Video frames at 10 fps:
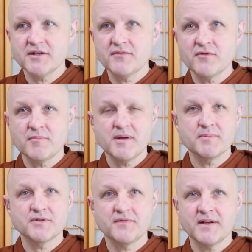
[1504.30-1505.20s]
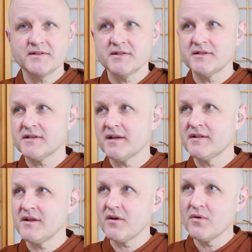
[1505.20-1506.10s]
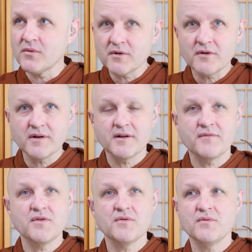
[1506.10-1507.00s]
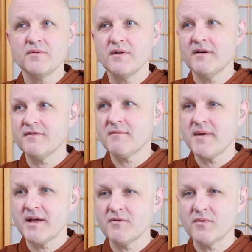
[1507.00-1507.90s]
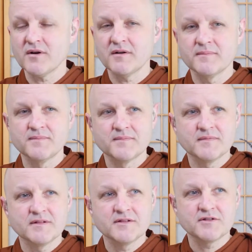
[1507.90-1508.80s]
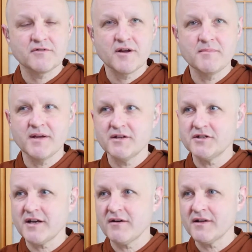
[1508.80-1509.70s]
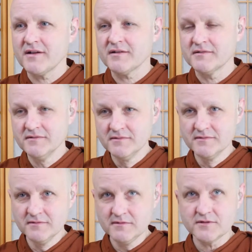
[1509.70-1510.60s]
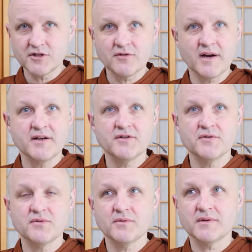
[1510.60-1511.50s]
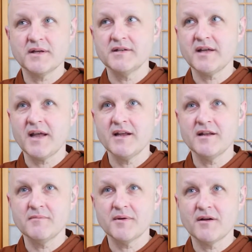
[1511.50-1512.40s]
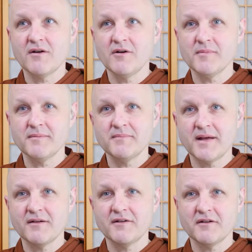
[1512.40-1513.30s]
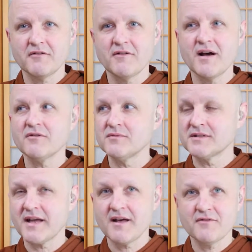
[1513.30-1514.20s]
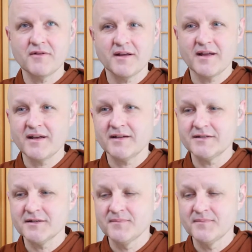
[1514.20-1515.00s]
through people's fences, and the owner and a few of the men were screaming and shouting and trying to contain him and calm him down, and a crowd was gathering, and